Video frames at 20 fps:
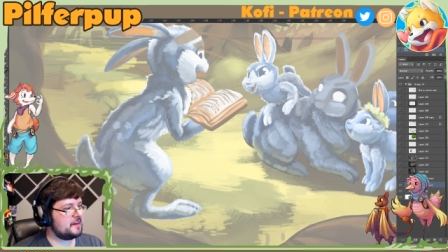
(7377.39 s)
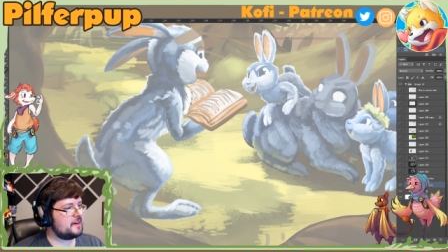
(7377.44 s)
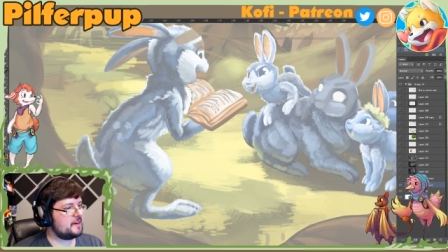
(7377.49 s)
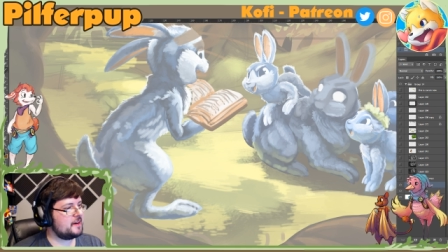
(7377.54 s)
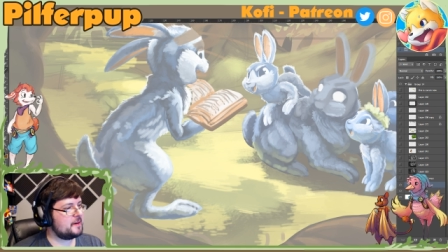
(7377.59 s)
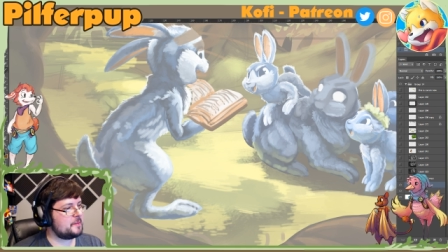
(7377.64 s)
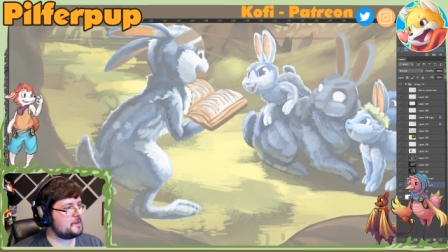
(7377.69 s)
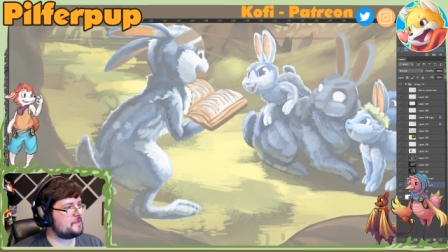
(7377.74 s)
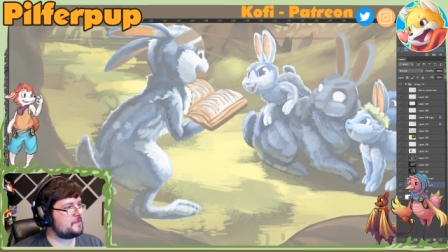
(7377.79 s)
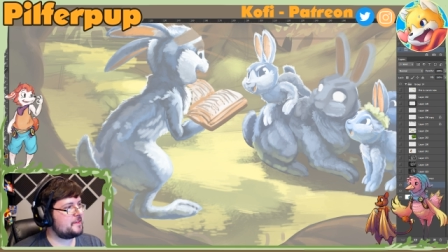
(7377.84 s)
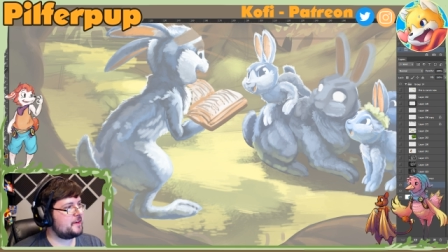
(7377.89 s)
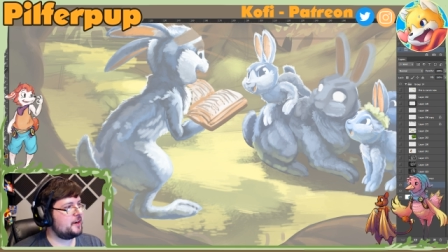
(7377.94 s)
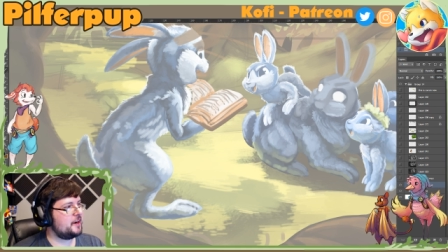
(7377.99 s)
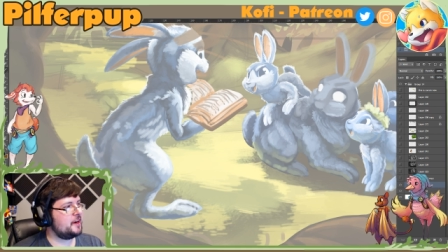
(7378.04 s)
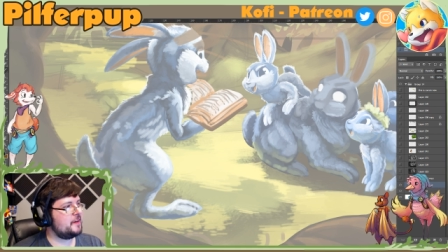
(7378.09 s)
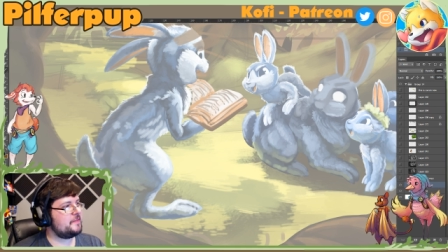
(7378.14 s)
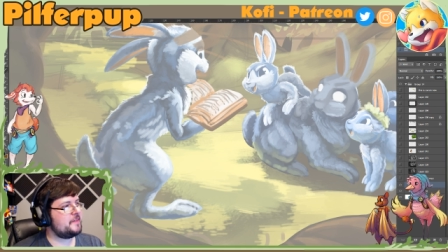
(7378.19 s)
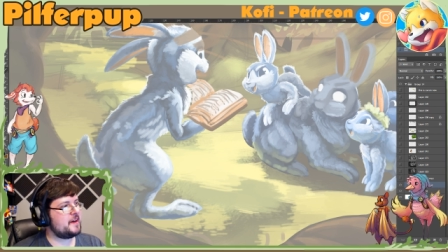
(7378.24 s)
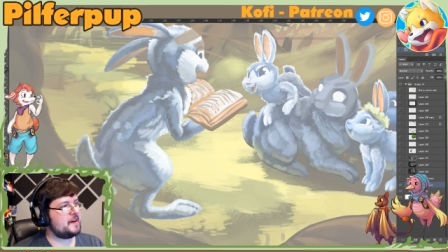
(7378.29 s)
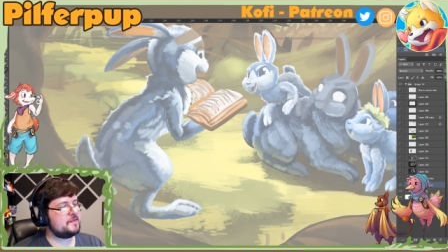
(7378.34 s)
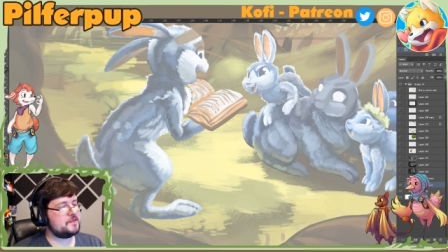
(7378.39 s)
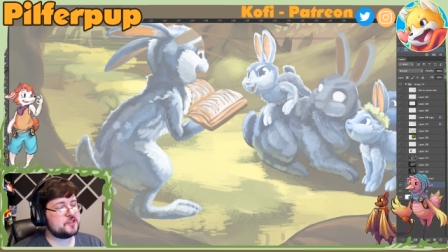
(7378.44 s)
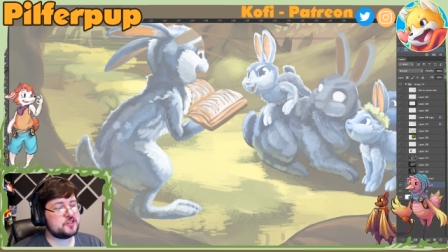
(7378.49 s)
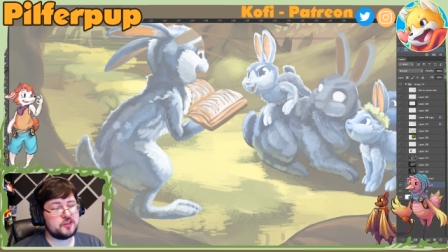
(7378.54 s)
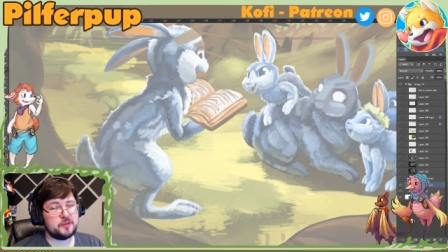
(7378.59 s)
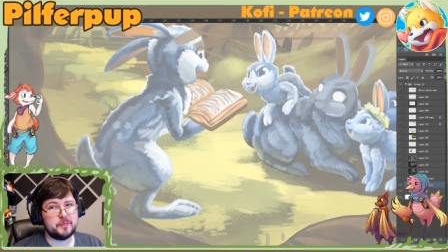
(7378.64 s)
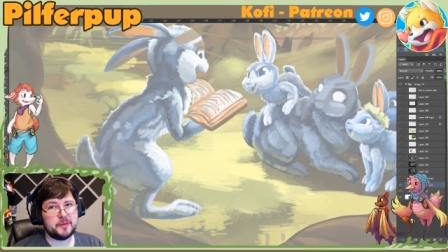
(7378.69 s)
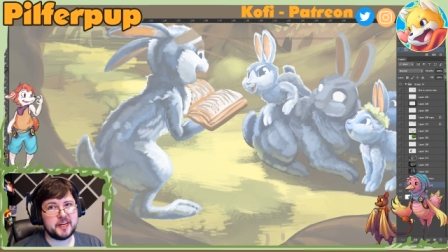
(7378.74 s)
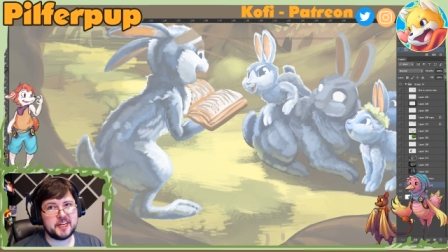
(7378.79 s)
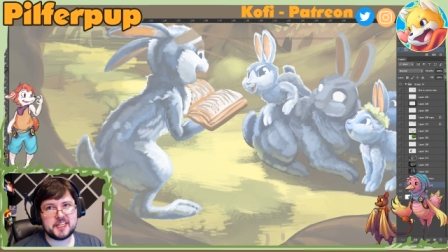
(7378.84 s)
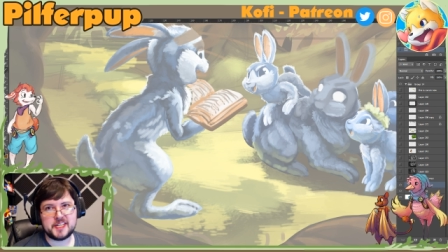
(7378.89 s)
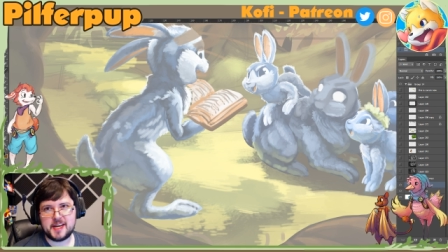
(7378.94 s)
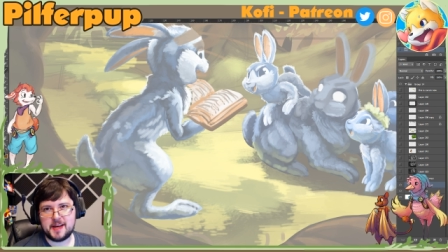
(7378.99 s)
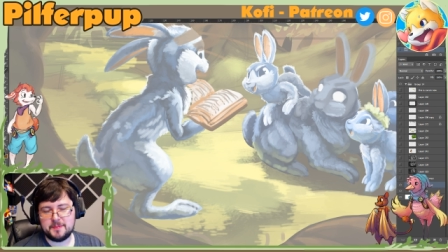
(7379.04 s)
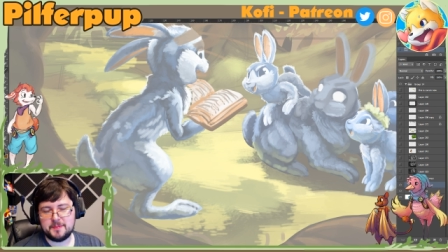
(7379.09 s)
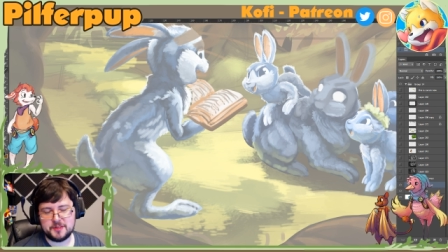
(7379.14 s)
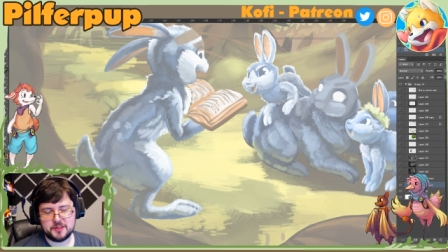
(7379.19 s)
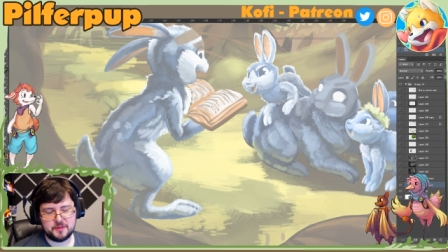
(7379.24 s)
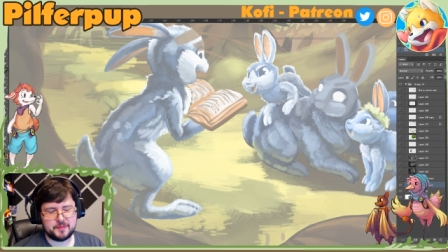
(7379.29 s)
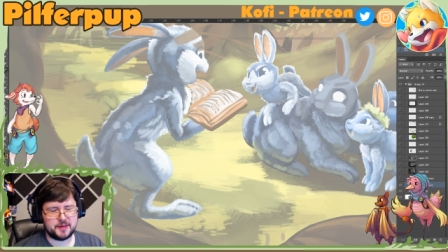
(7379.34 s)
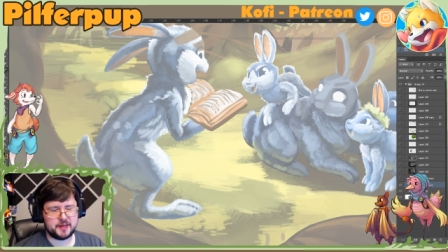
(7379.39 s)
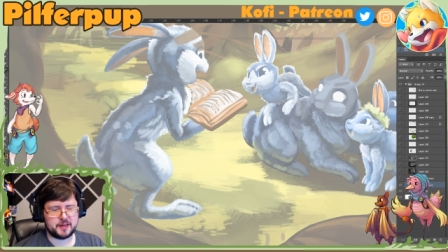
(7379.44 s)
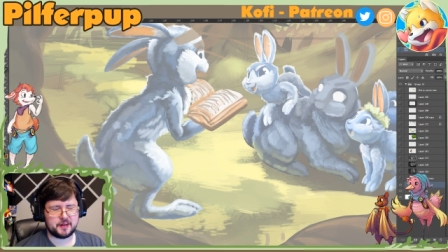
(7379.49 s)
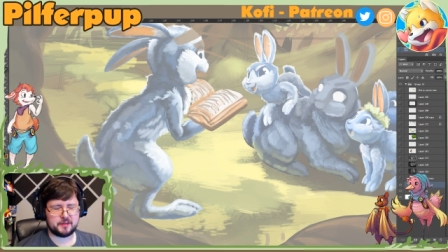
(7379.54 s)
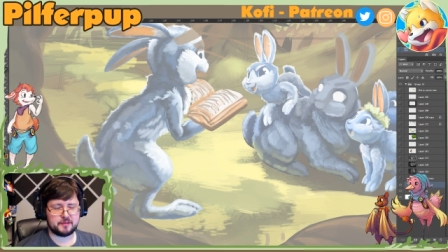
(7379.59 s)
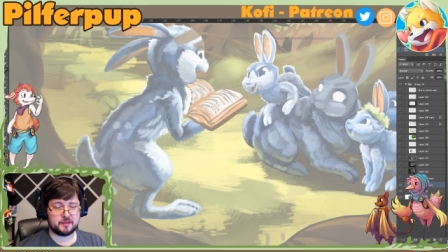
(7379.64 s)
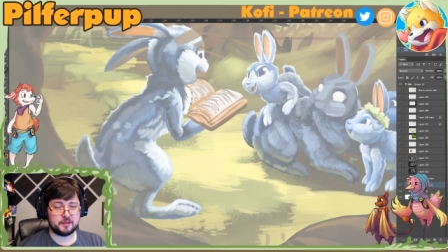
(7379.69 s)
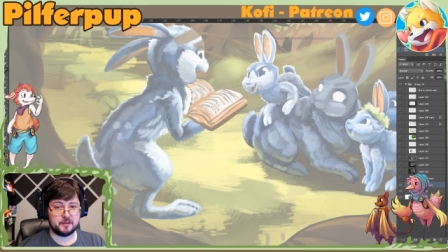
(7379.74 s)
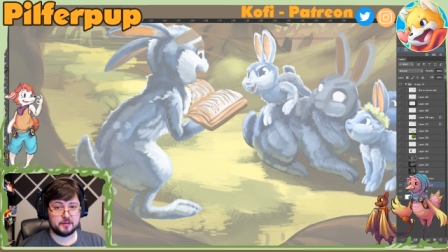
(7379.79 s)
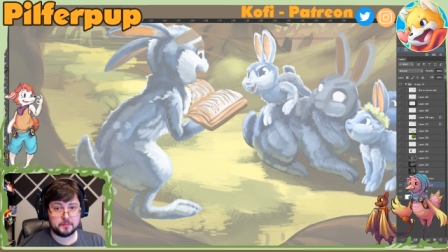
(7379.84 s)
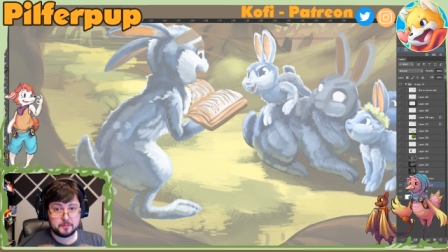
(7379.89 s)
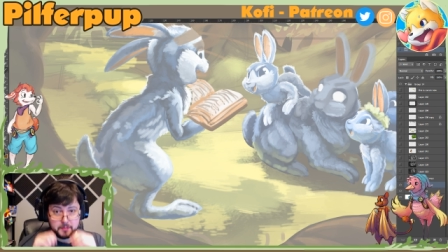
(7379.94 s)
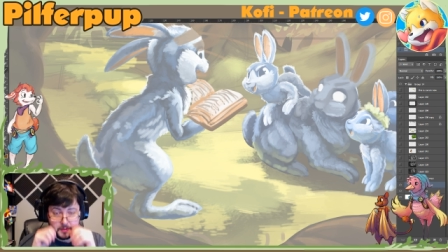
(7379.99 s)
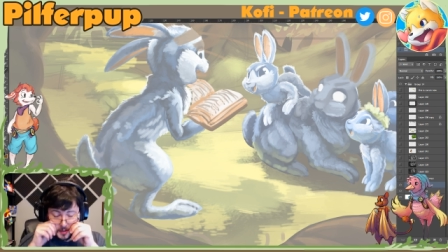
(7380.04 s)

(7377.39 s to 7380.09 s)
I mean, fair enough, I have so many tabs open in Chrome.